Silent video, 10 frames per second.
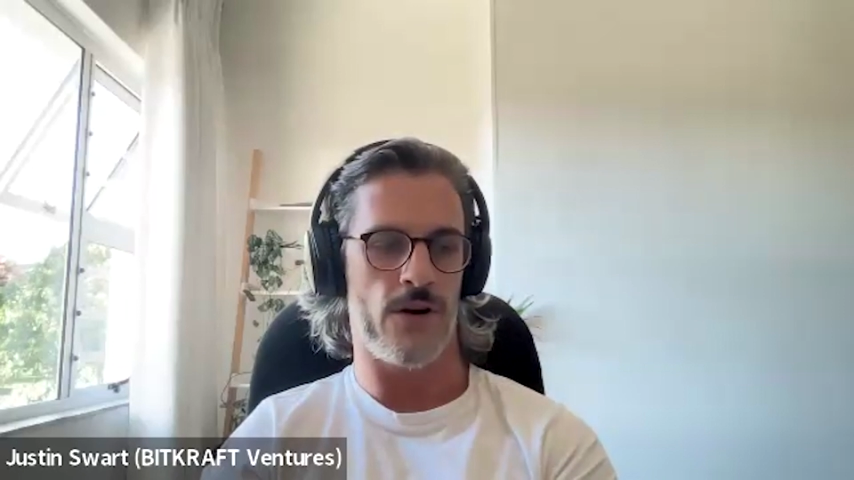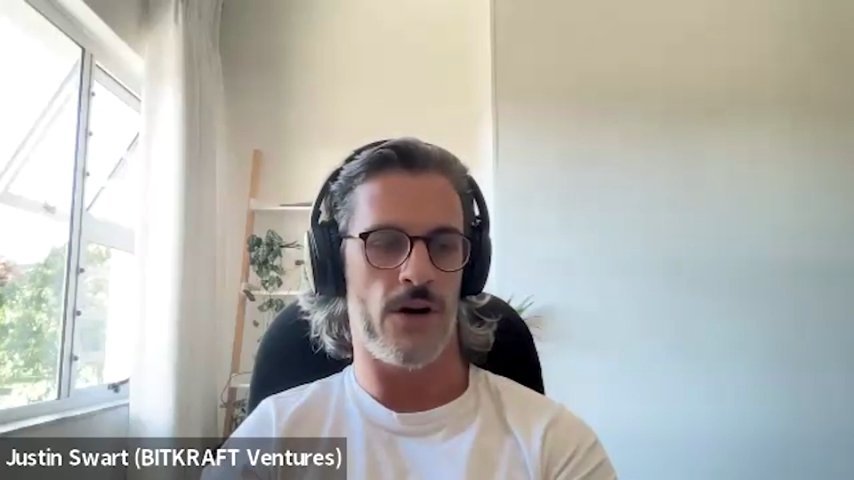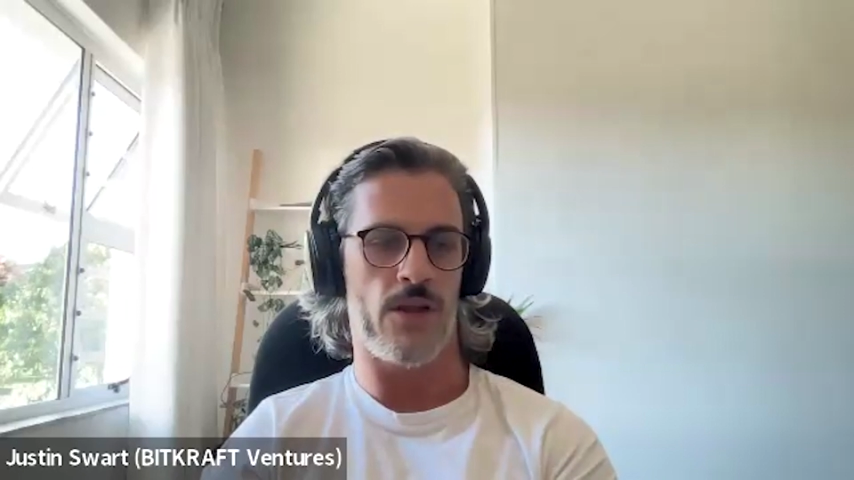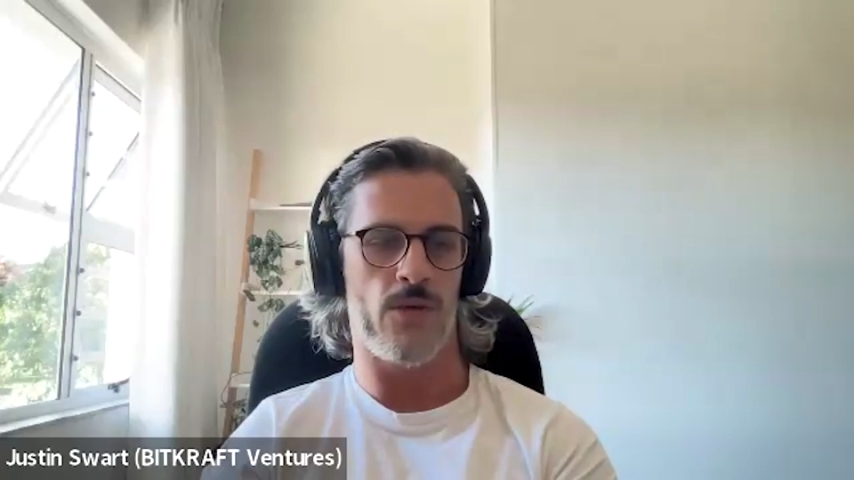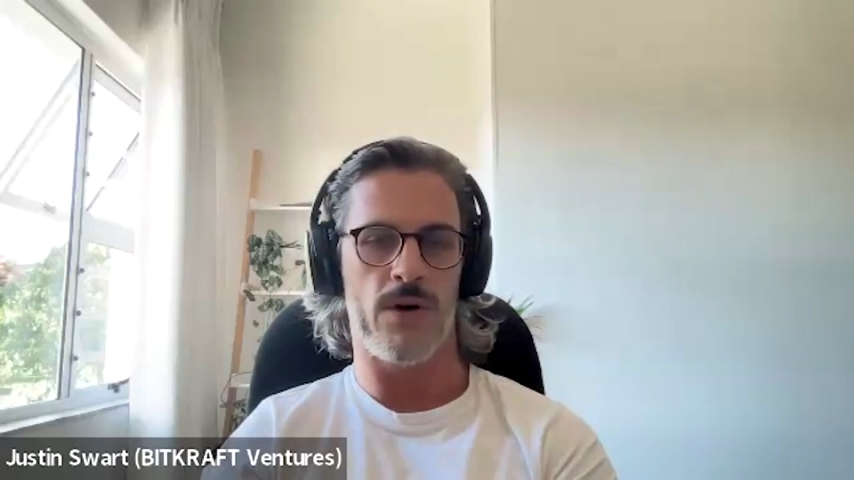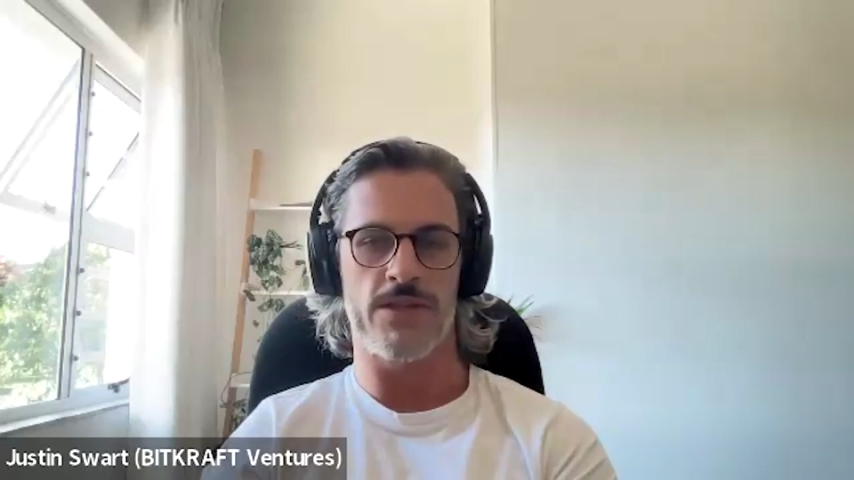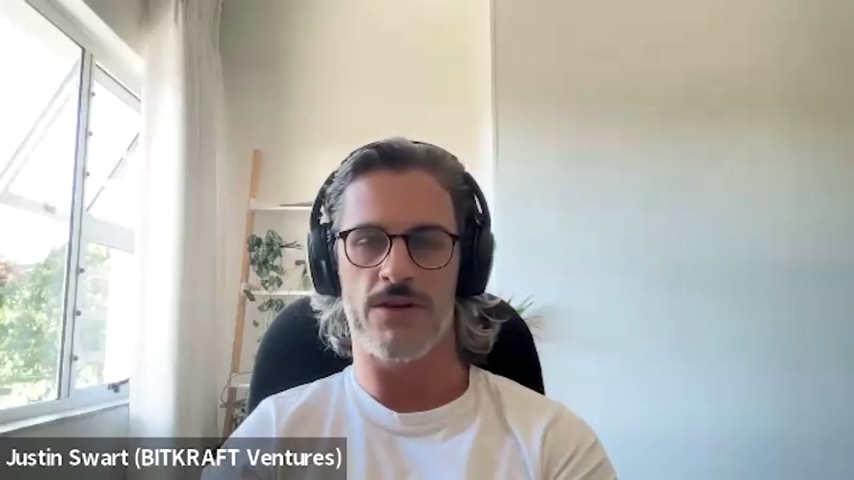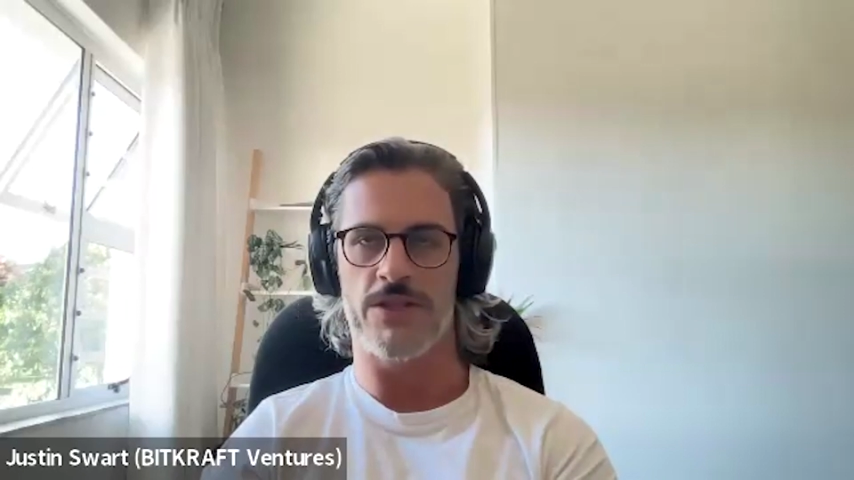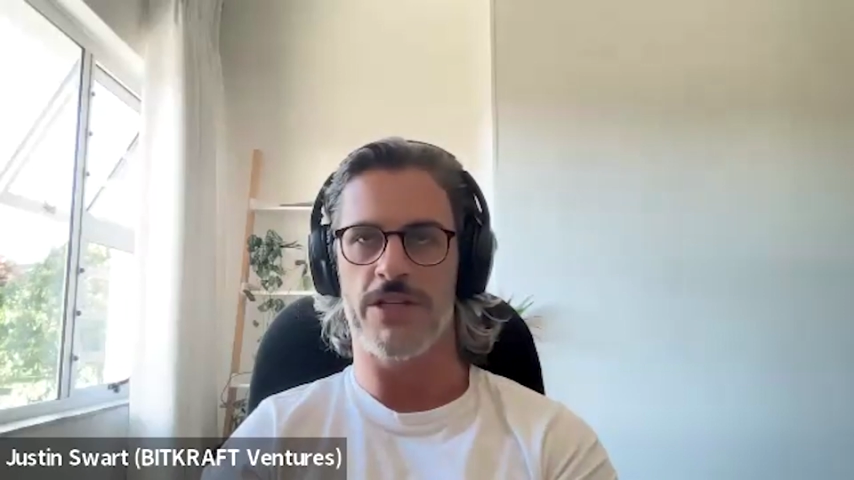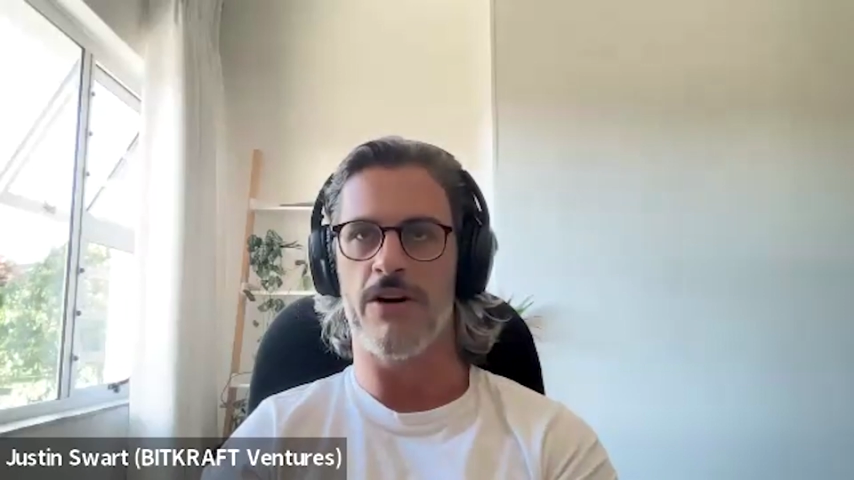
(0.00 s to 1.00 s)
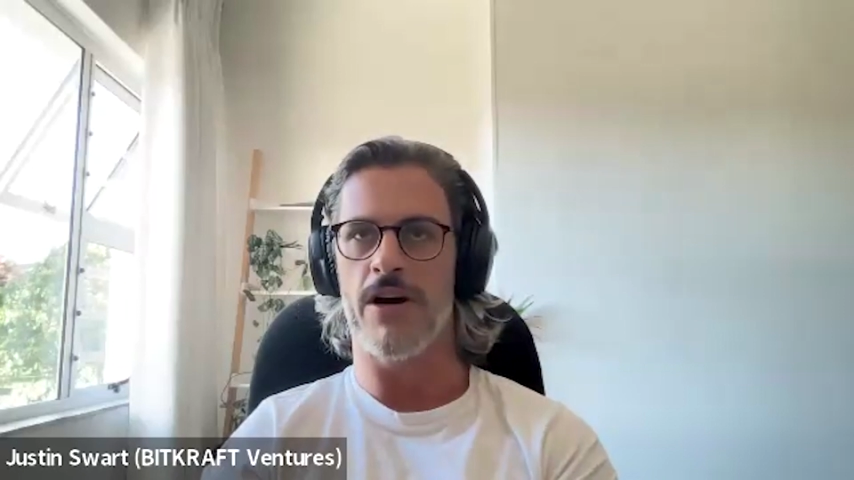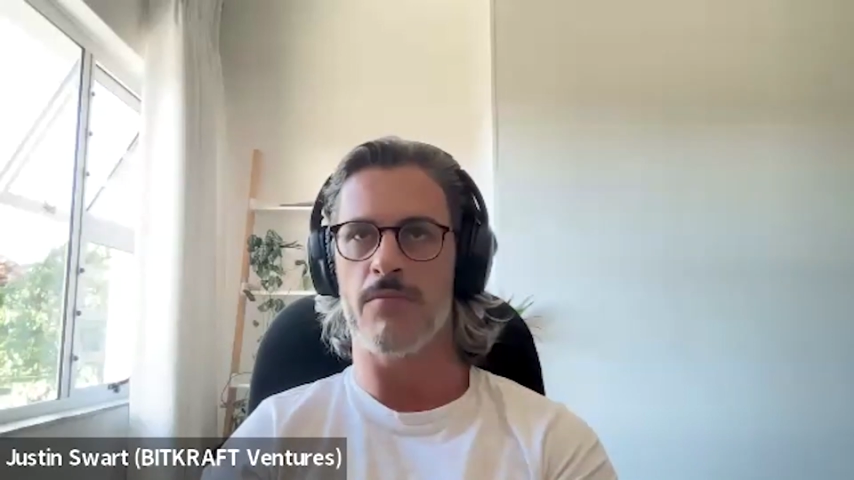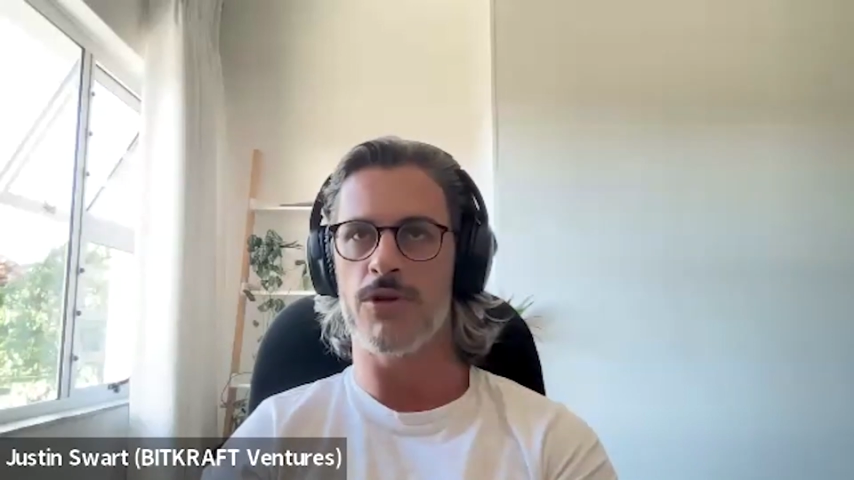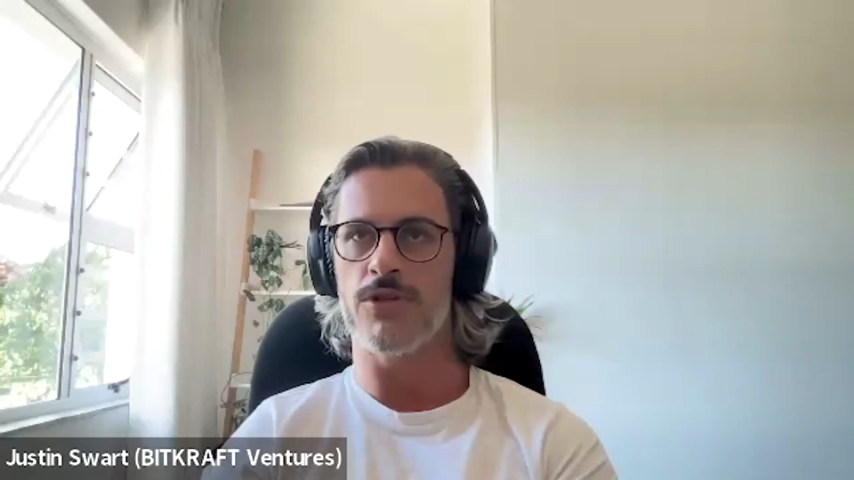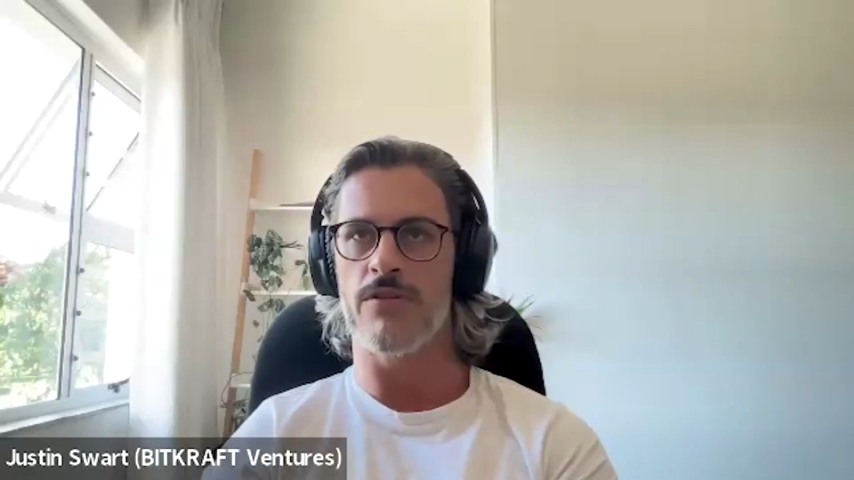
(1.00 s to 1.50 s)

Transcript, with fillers: are the ones that are generating most